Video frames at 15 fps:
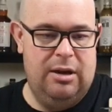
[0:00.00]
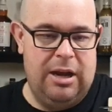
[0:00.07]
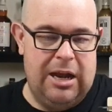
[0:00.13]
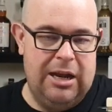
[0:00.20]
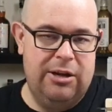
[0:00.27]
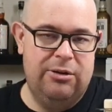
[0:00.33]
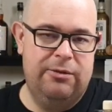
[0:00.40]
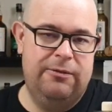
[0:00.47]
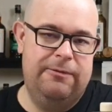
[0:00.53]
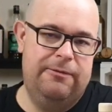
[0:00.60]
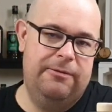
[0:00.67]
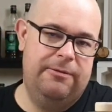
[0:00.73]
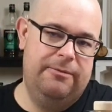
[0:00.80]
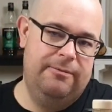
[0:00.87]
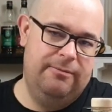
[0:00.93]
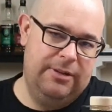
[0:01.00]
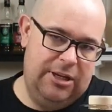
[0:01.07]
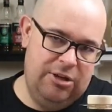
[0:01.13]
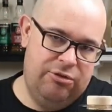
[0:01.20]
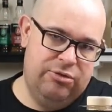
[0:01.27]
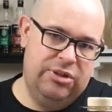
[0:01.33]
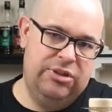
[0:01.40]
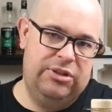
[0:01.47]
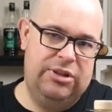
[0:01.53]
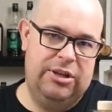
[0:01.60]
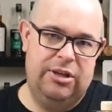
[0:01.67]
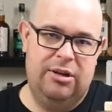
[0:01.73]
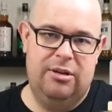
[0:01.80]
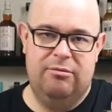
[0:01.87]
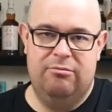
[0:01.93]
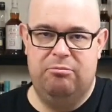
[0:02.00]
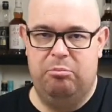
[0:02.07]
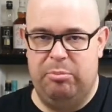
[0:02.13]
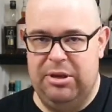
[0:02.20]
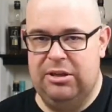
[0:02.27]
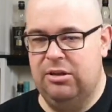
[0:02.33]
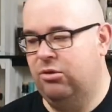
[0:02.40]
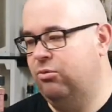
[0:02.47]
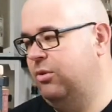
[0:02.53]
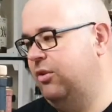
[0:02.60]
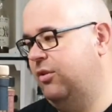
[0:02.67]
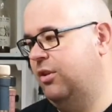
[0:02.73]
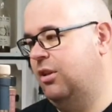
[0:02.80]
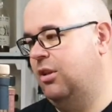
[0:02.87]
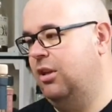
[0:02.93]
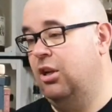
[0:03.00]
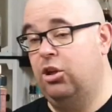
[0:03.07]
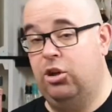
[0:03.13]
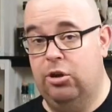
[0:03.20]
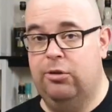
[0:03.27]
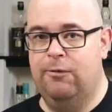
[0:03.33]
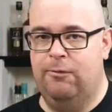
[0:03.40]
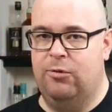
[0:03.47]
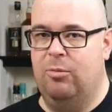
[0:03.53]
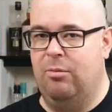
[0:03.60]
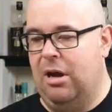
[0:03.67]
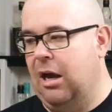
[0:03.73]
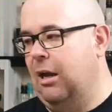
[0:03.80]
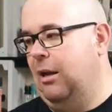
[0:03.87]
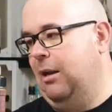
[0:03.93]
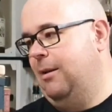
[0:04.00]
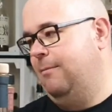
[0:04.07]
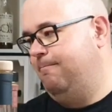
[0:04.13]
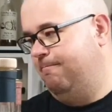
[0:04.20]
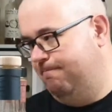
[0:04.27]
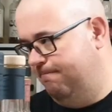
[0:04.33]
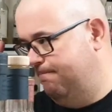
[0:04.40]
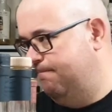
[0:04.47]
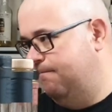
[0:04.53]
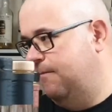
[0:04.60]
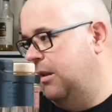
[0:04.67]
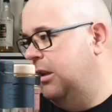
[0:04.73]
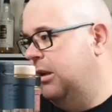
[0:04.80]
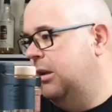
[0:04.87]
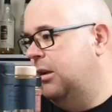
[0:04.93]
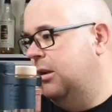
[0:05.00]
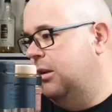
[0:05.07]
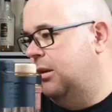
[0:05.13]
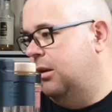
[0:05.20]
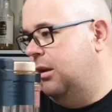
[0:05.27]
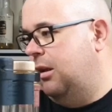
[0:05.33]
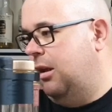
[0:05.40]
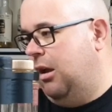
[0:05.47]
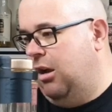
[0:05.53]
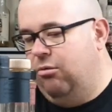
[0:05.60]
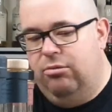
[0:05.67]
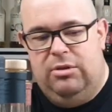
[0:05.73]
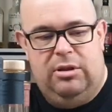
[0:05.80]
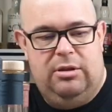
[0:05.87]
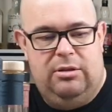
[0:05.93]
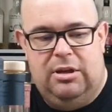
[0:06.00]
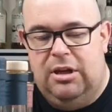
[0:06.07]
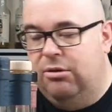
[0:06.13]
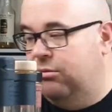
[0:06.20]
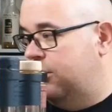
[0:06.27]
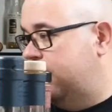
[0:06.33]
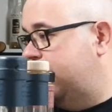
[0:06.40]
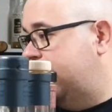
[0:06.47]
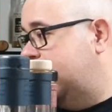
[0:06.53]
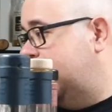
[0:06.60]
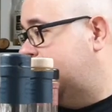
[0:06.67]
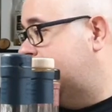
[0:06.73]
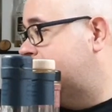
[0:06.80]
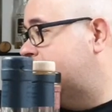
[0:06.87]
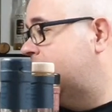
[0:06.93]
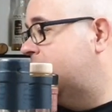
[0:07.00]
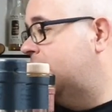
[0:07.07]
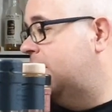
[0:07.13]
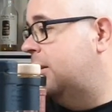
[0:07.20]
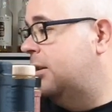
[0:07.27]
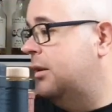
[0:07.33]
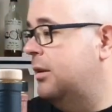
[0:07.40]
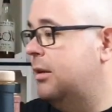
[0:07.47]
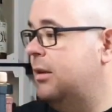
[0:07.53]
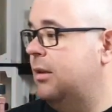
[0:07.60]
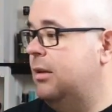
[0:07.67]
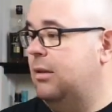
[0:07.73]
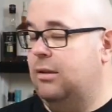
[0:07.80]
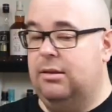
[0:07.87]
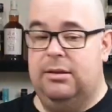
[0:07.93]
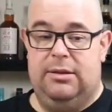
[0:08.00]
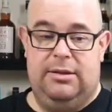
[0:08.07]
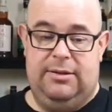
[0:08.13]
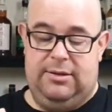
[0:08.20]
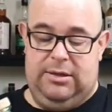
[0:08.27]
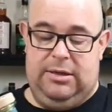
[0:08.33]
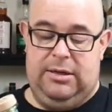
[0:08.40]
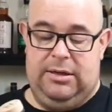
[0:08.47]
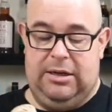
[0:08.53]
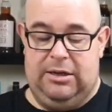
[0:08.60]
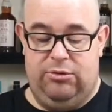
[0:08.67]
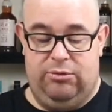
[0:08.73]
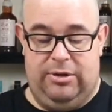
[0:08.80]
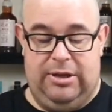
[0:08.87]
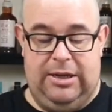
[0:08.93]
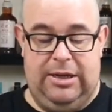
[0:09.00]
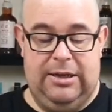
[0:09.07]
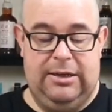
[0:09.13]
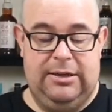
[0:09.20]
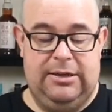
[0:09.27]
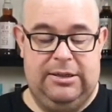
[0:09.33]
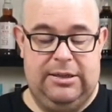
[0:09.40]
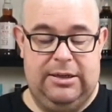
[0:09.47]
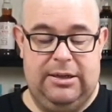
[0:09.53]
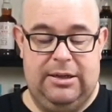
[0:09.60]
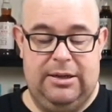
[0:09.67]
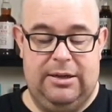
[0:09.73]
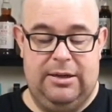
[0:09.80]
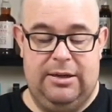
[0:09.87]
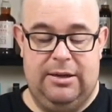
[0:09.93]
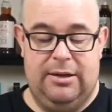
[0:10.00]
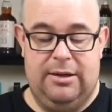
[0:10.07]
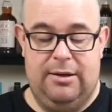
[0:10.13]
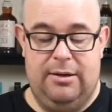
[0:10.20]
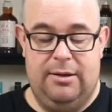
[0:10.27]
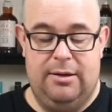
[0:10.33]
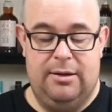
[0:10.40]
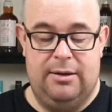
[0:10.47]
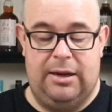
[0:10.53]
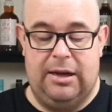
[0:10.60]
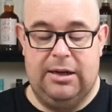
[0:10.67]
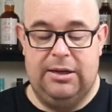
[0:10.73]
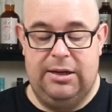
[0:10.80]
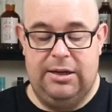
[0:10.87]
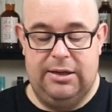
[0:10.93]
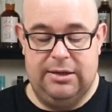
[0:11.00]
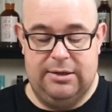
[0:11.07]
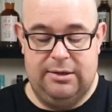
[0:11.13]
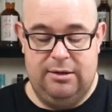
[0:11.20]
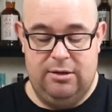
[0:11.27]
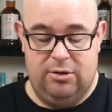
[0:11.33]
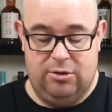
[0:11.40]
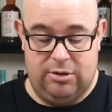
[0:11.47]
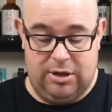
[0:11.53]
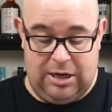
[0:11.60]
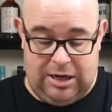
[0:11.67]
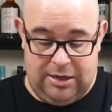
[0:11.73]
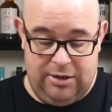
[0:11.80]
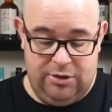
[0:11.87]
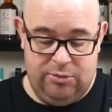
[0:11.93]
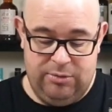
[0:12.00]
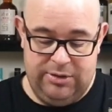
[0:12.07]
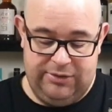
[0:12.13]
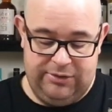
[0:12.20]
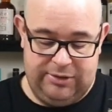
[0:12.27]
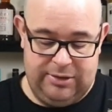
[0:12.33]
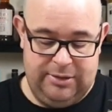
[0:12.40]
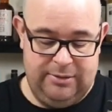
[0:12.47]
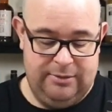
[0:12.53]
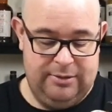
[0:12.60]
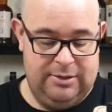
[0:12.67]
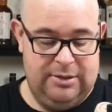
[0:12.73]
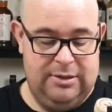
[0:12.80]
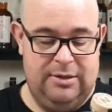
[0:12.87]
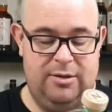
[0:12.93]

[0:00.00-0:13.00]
Kind of interesting peated whiskey, not from Islay. I will say this in that way. And Knocknean organic whiskey,